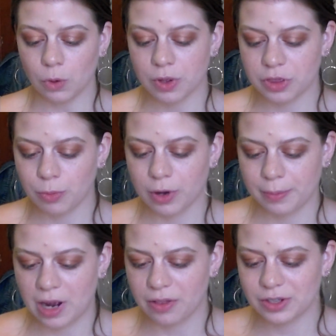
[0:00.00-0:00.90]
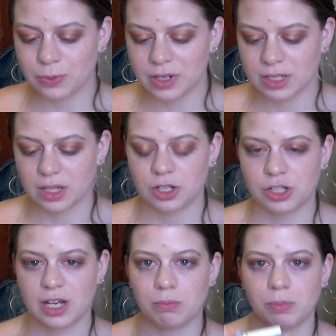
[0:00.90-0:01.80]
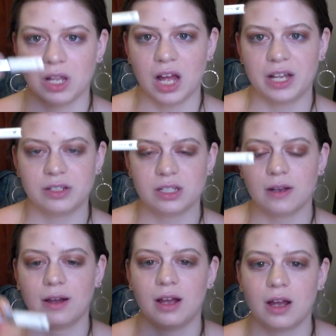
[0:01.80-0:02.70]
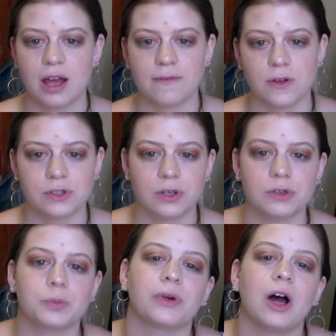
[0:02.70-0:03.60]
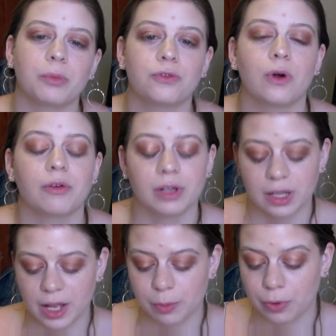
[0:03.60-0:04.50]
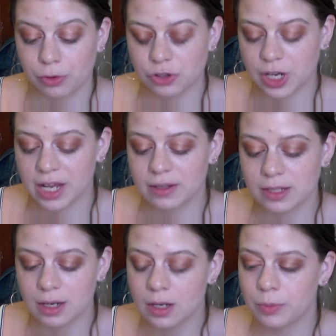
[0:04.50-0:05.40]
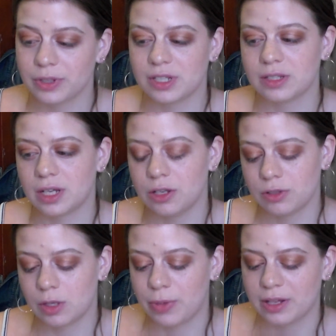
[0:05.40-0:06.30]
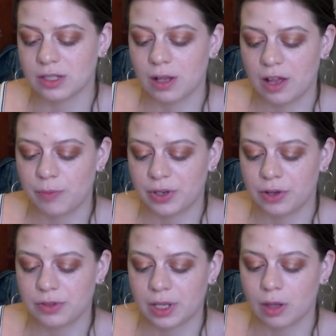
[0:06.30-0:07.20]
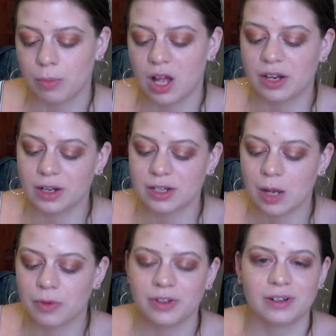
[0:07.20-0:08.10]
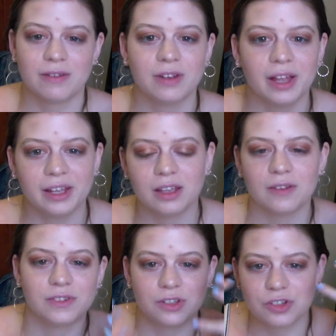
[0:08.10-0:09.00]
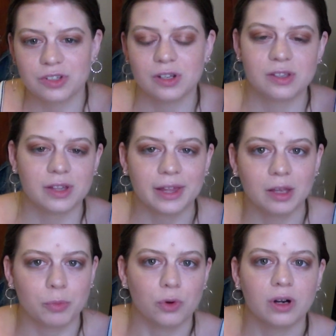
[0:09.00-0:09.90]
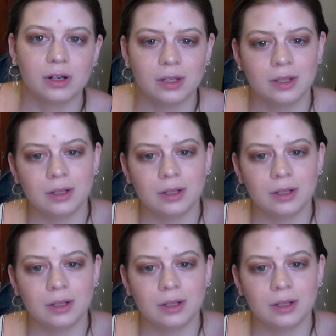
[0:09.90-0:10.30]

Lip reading: with the Boy Brow. This one is in the shade Blonde. I have also used brown before. I really like both shades, but since I used the pencil, I've been using the blonde on top of it, and I feel like it gives it just a slightly more